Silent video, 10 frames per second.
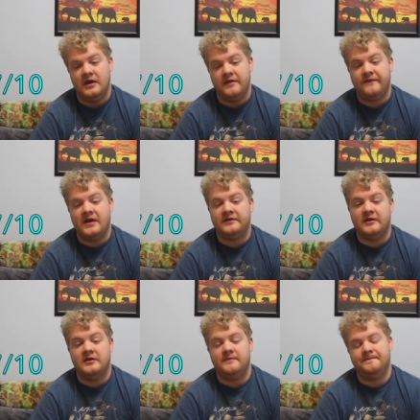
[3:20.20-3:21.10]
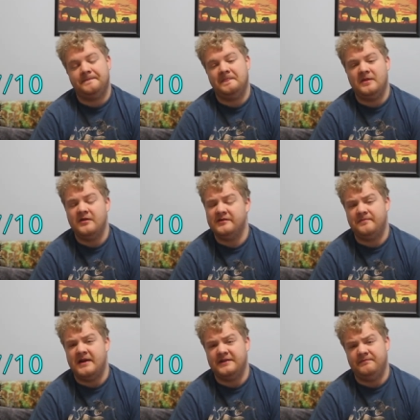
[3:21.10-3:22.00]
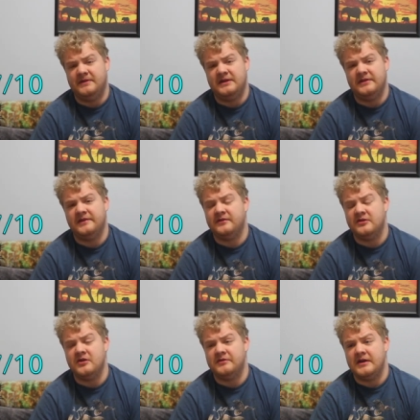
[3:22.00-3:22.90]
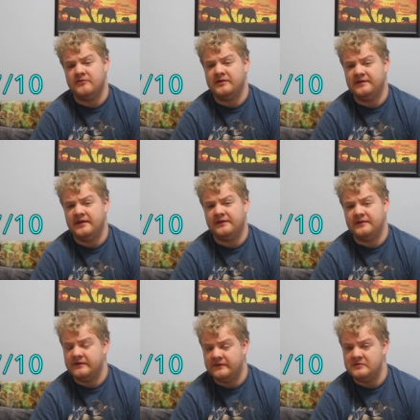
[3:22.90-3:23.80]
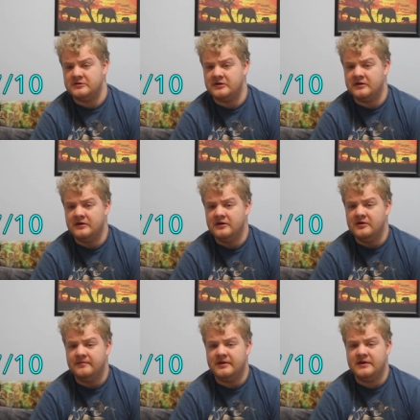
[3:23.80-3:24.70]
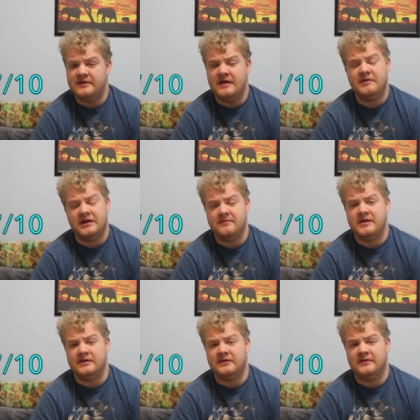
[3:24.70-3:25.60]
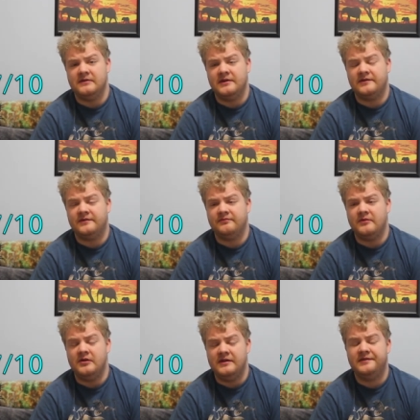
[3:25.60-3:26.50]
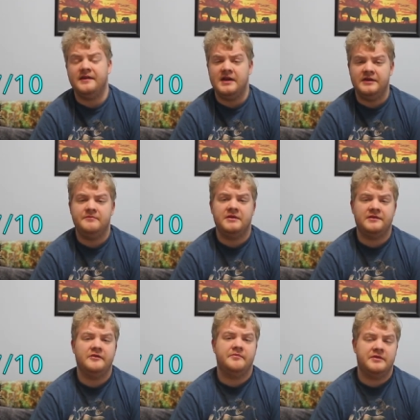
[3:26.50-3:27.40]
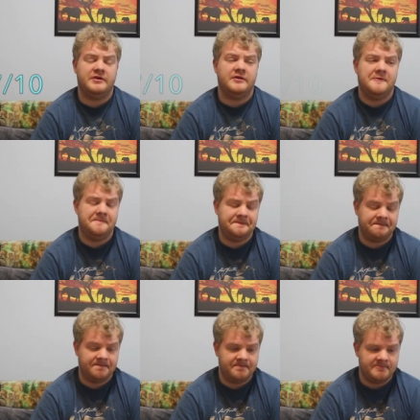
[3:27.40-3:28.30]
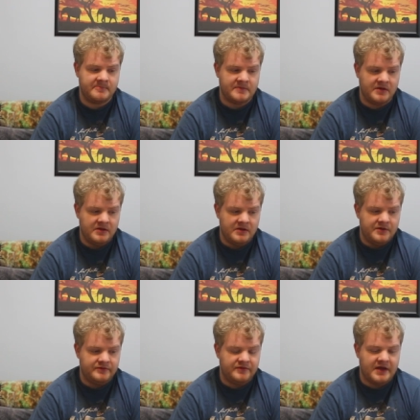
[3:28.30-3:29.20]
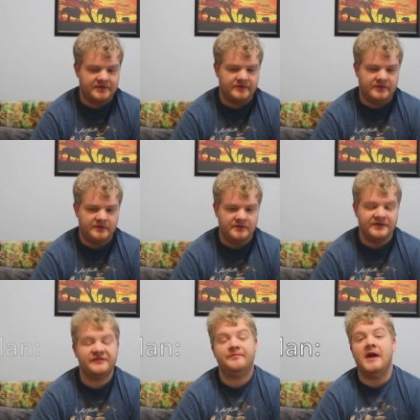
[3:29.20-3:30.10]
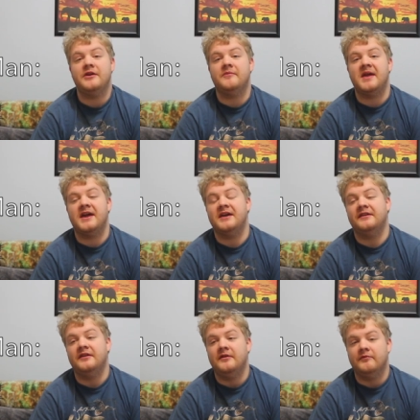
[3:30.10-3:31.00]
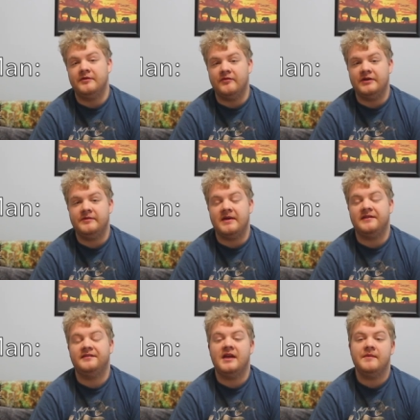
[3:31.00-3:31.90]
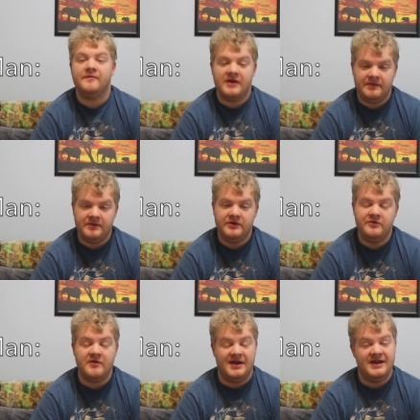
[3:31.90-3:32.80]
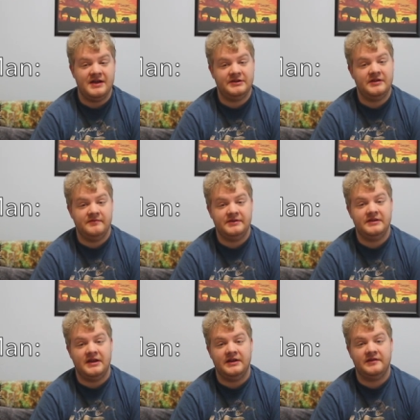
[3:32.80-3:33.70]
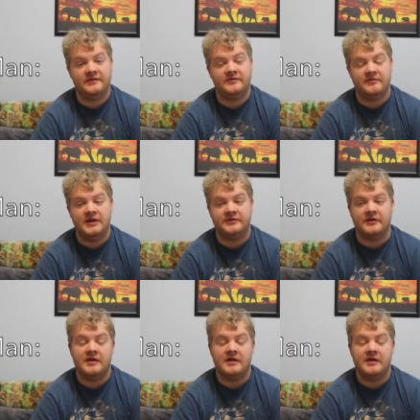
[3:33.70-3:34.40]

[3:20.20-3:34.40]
In fact, there is a possibility this could go down to a 6 in the future. But I recommend it. It's dated, but it's still pretty good. 2002, Spider-Man. We're directed by Sam Raimi, who I actually really like as a director.